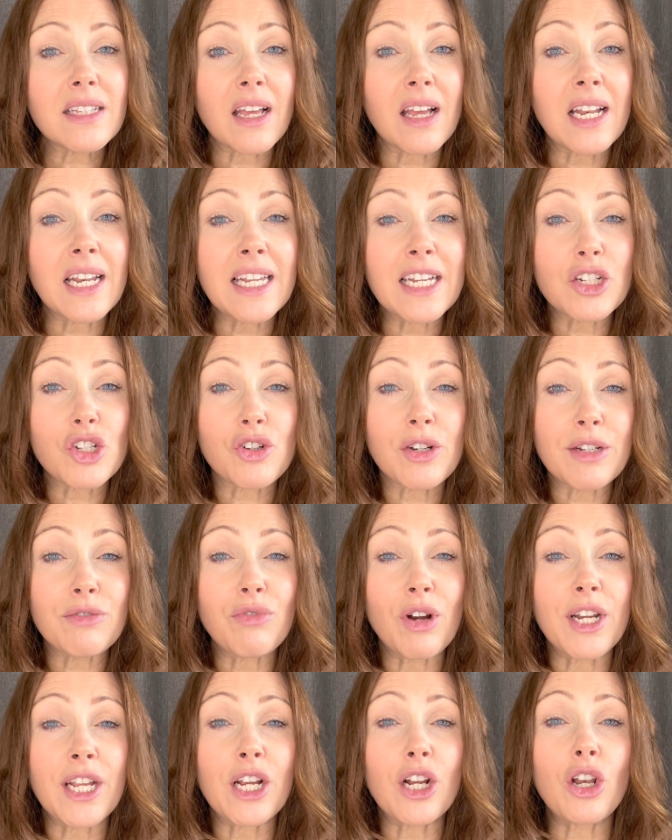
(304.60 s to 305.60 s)
are literally
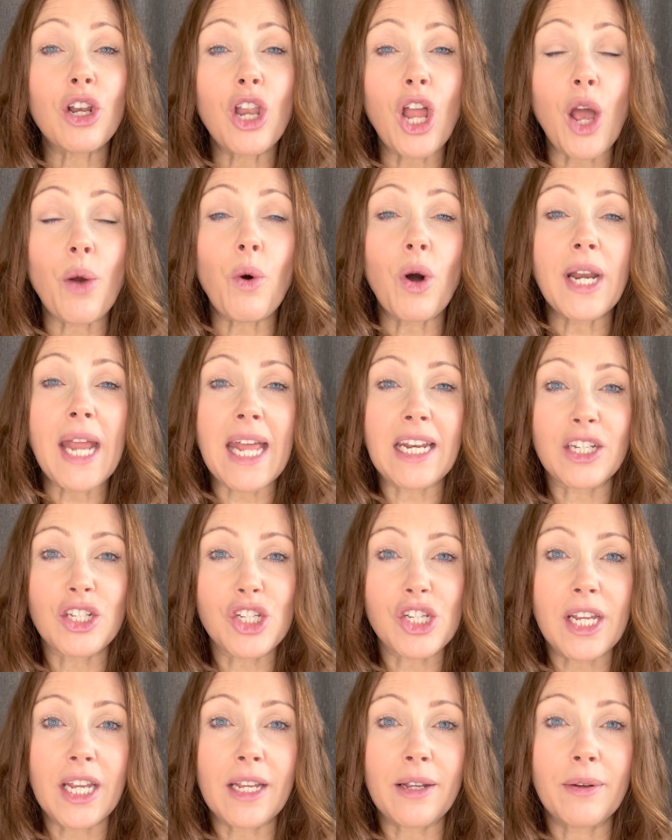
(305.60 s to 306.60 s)
running low on
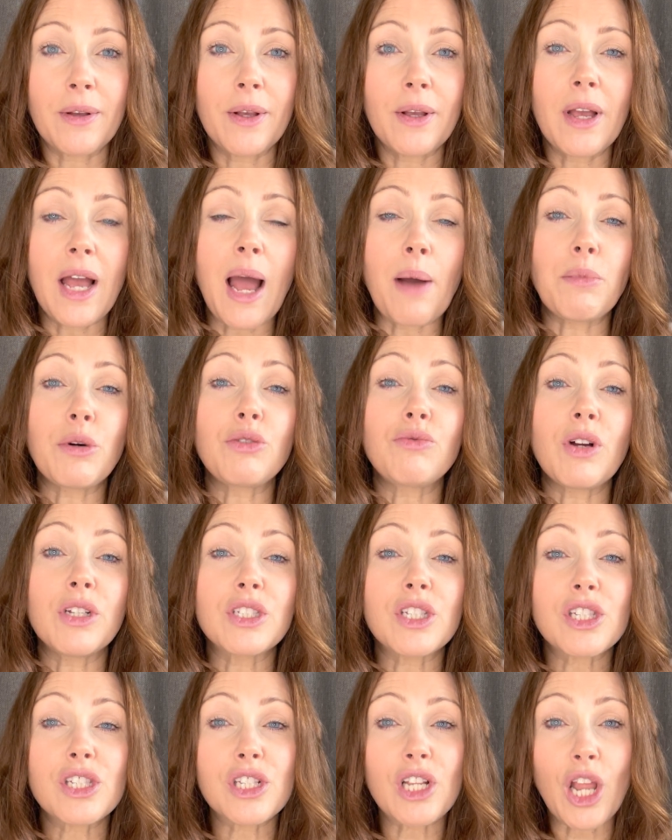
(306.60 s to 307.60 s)
energy and will run
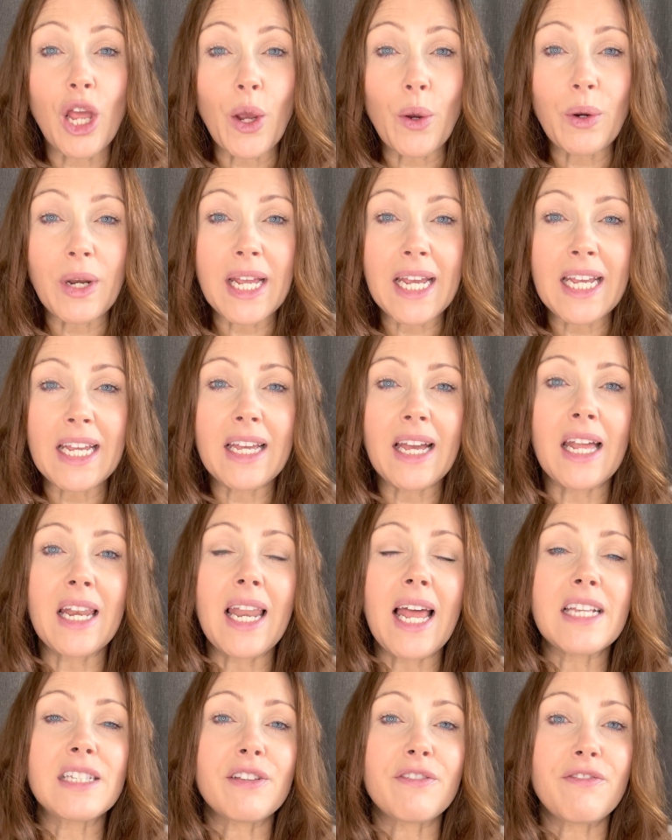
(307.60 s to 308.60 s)
slowly and
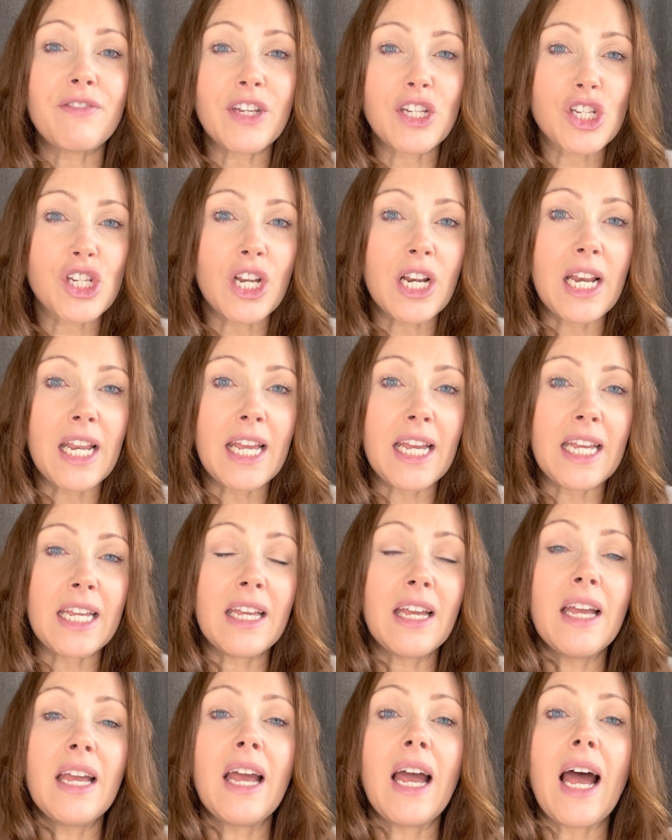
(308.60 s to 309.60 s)
less efficiently,
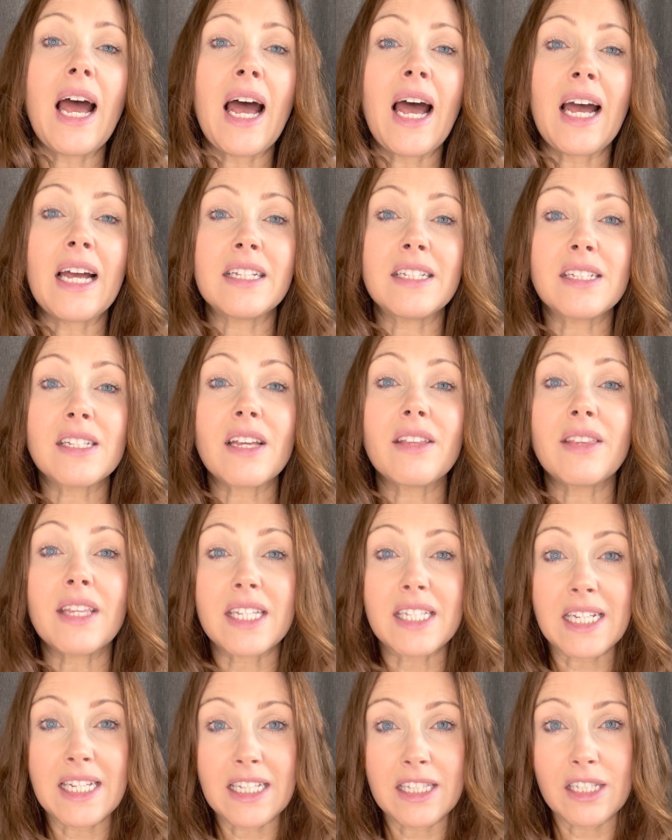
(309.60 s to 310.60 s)
and
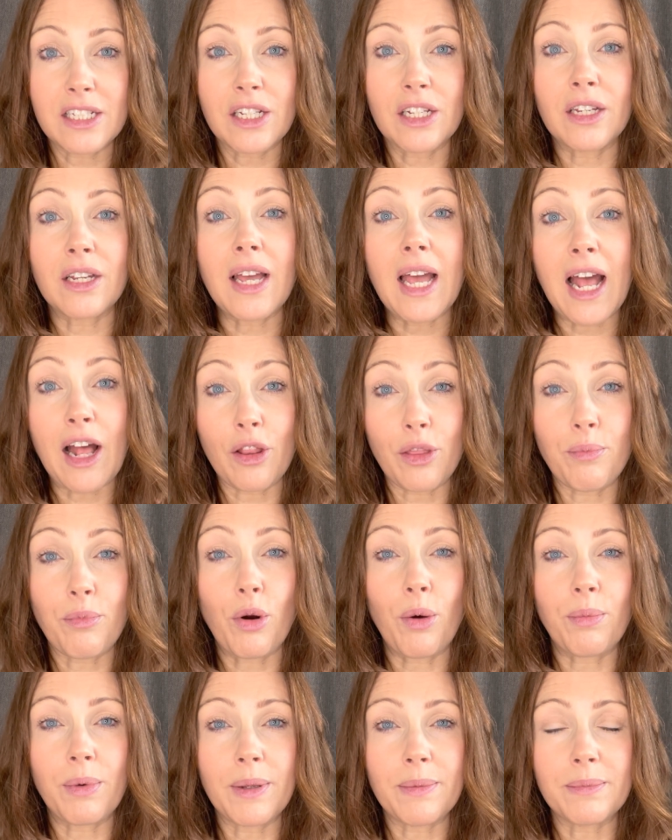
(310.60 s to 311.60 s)
this leads to health
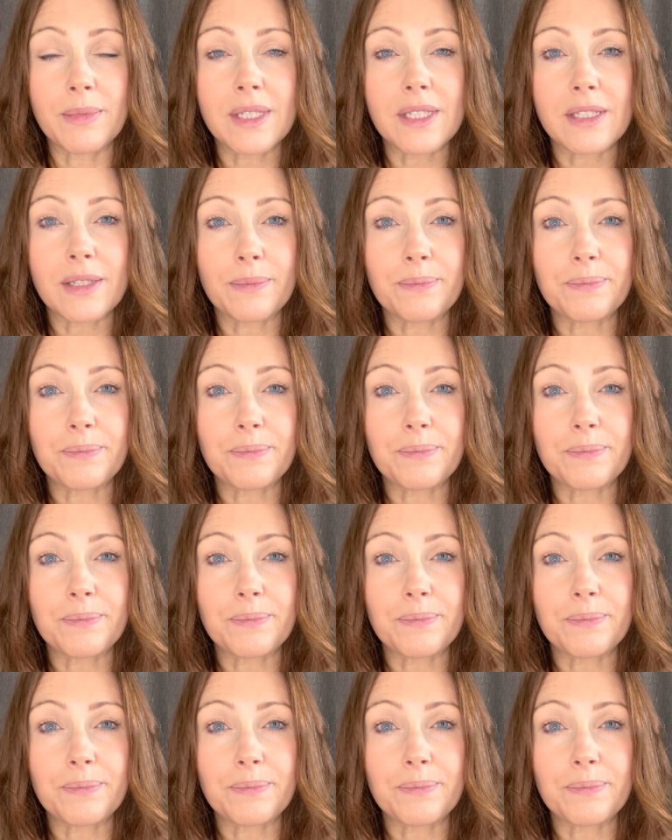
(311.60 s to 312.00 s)
problems.